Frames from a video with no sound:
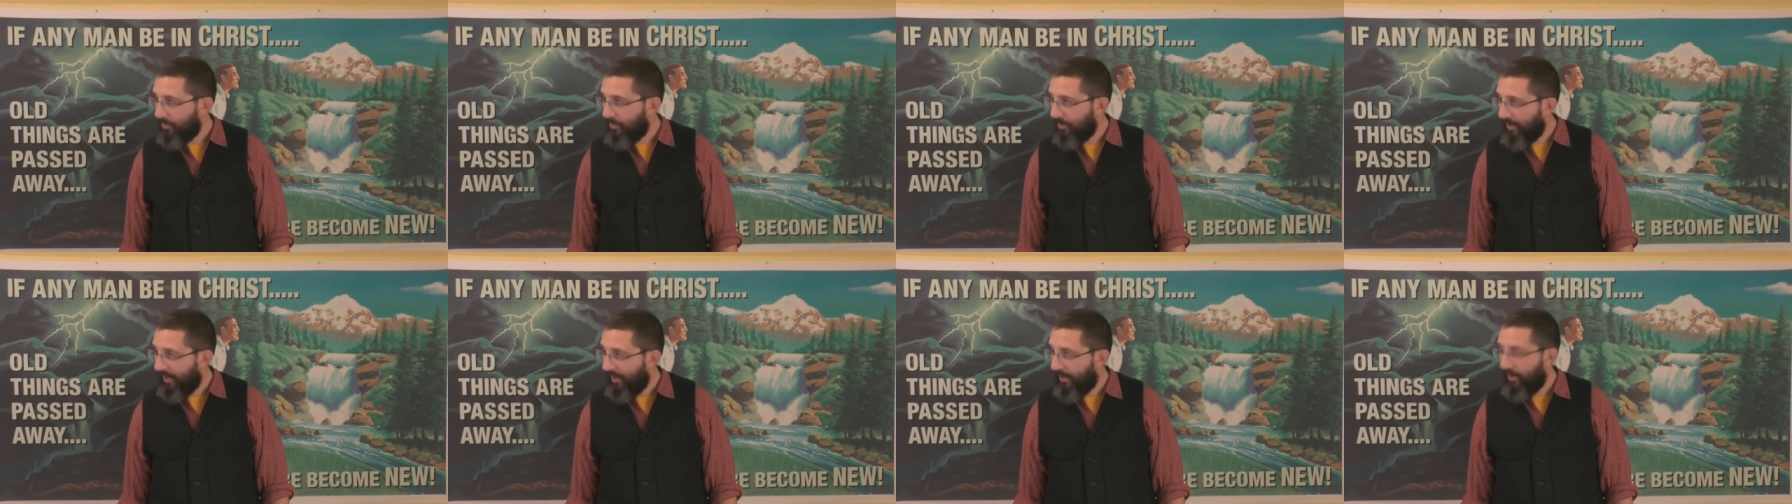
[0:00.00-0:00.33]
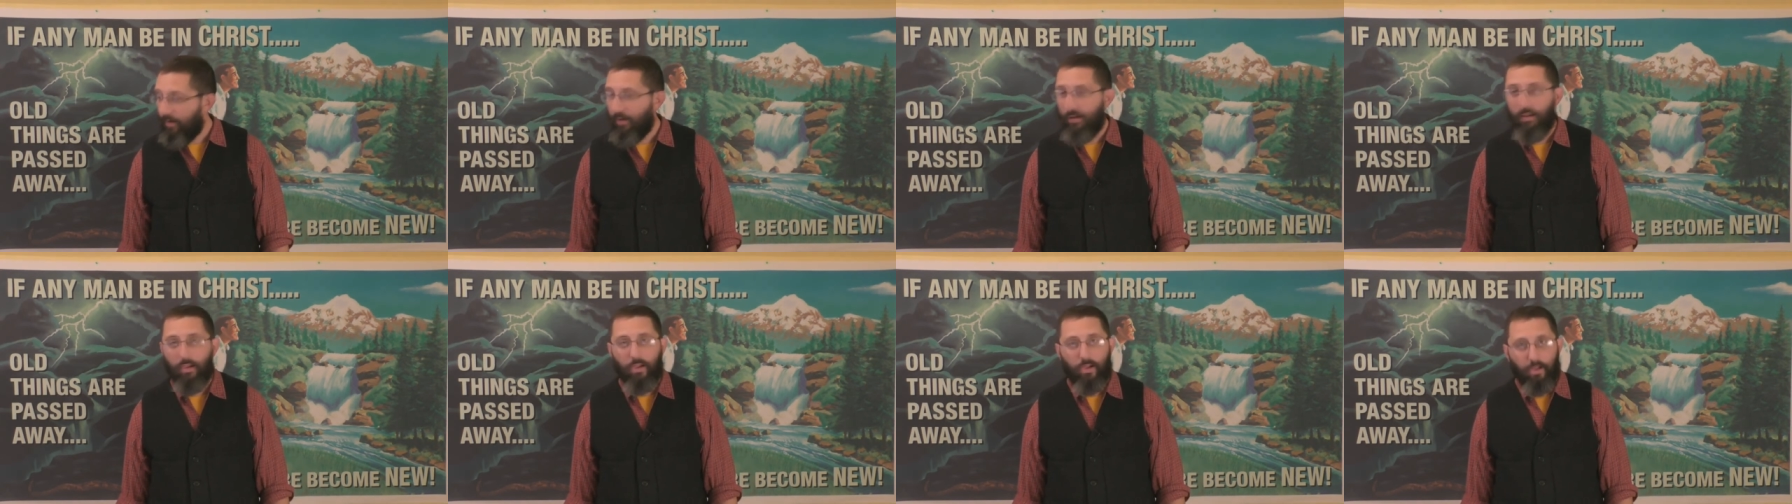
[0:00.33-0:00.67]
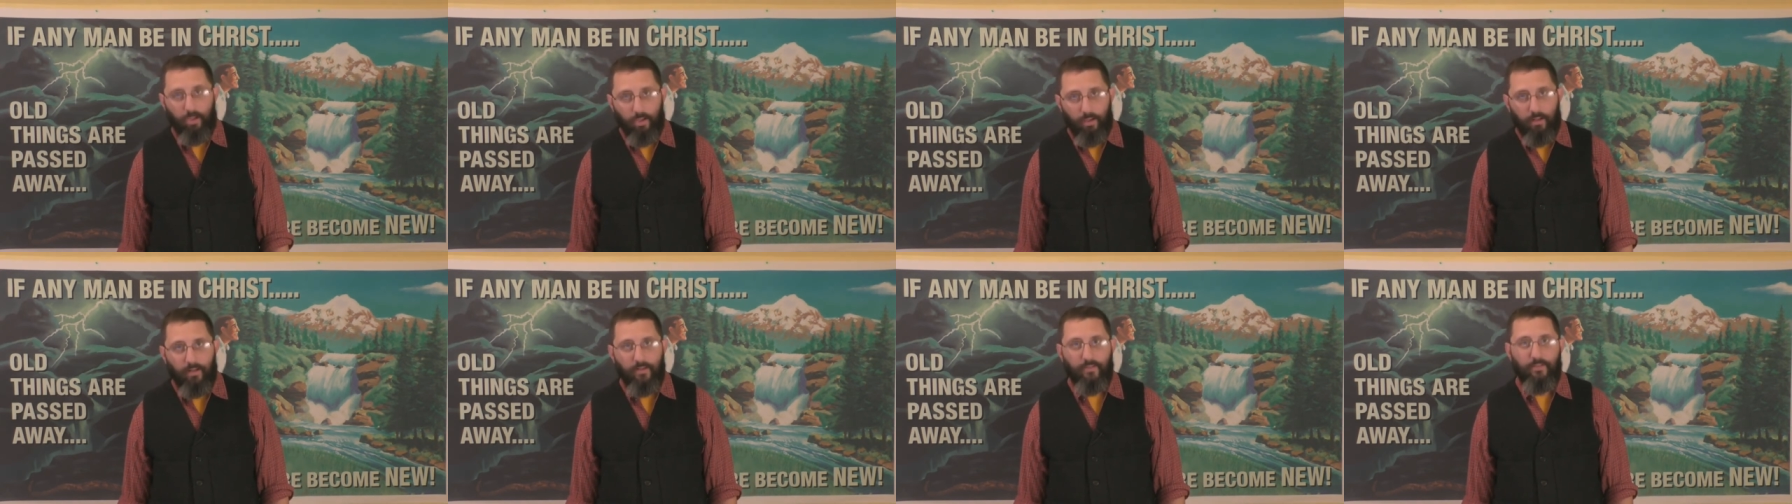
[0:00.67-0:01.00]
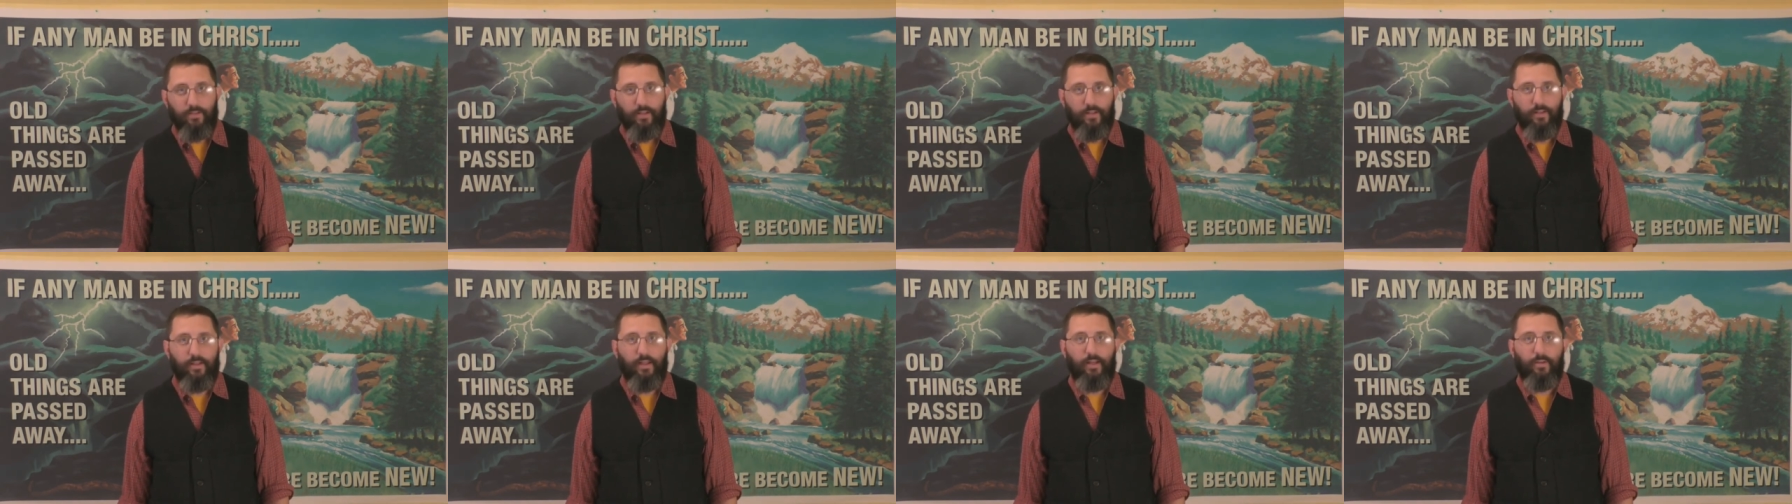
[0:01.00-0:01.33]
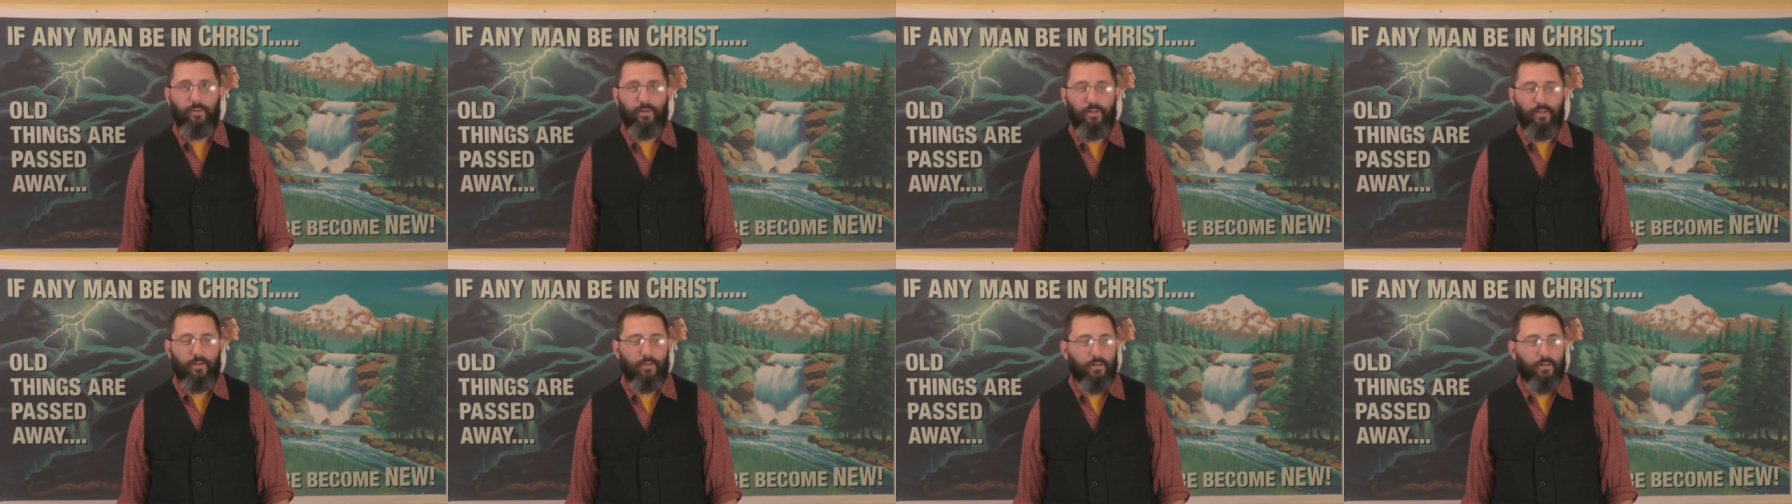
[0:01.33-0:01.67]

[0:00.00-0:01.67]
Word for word: prayer. Say it that way.